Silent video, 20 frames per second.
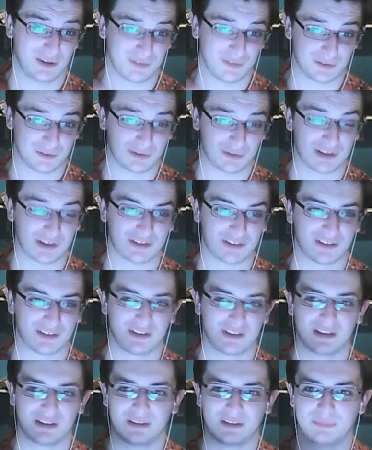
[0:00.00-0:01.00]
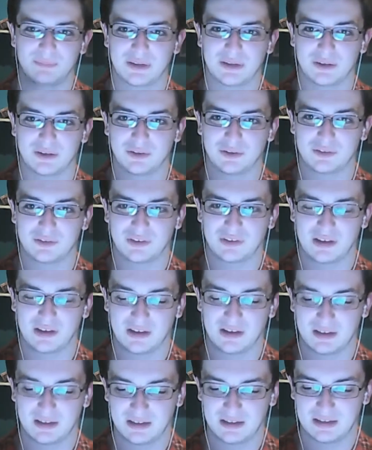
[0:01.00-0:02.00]
on the grid because
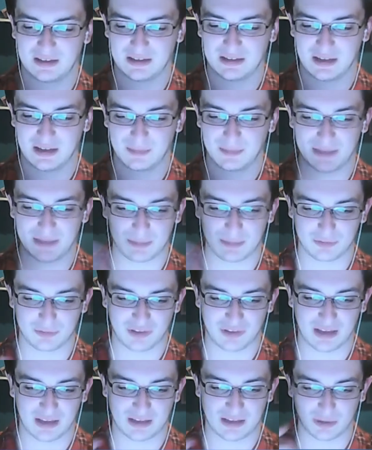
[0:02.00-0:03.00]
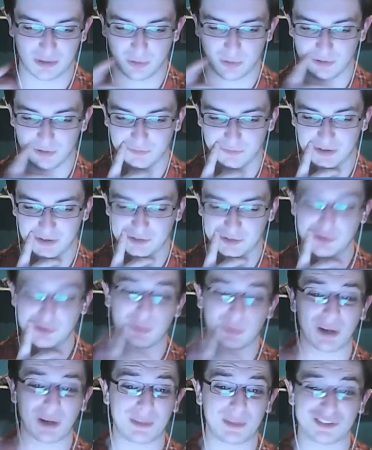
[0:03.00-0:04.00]
he made a mistake in qualifying.
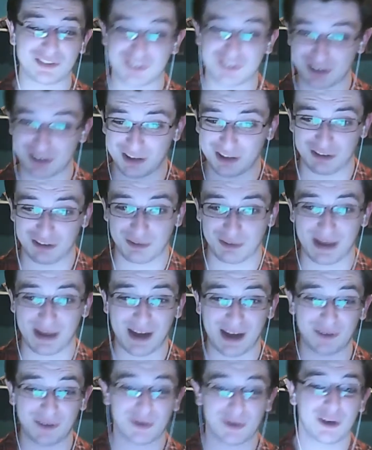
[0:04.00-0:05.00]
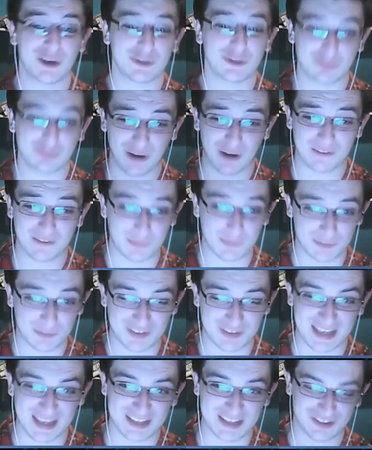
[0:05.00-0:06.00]
So what I mentioned earlier about how driver
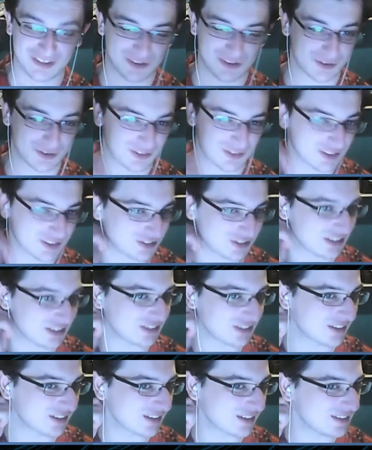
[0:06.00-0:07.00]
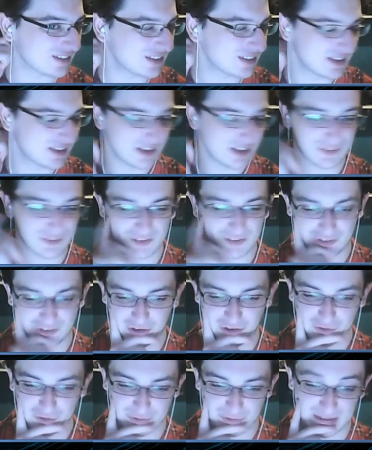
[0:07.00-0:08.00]
mistakes cost Techeetah on
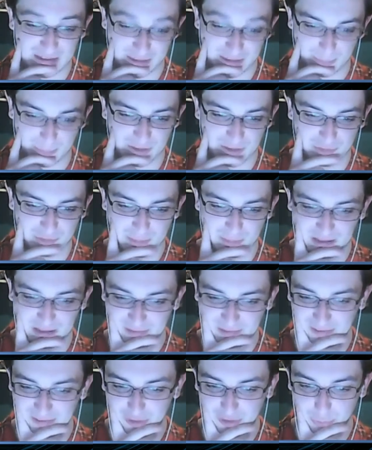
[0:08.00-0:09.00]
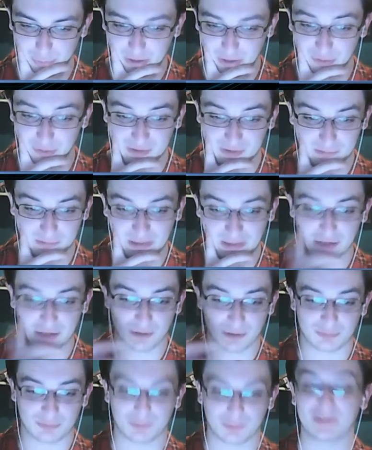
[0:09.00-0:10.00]
this, Andre had a part to play in that as well, and he
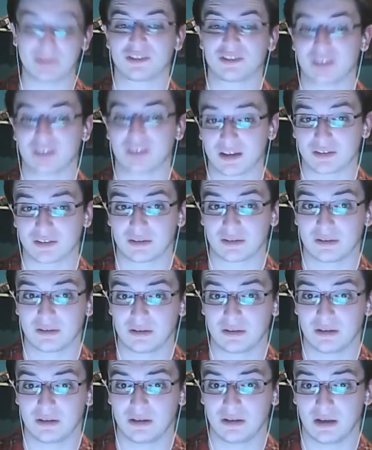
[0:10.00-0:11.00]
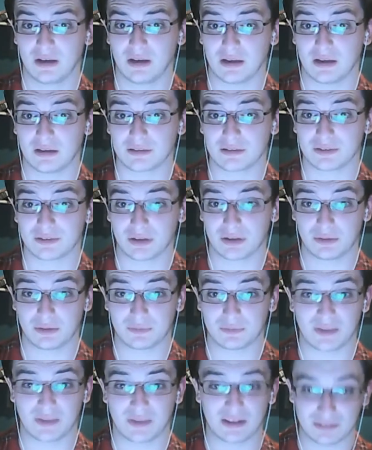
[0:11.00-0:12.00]
got up to P6.
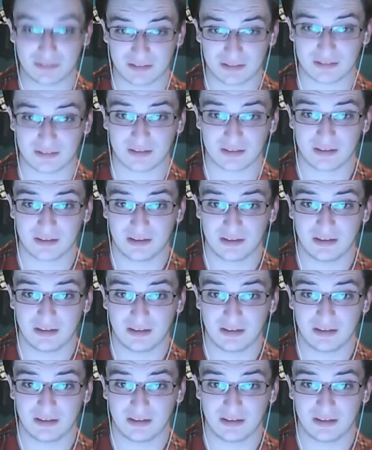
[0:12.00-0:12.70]
So that's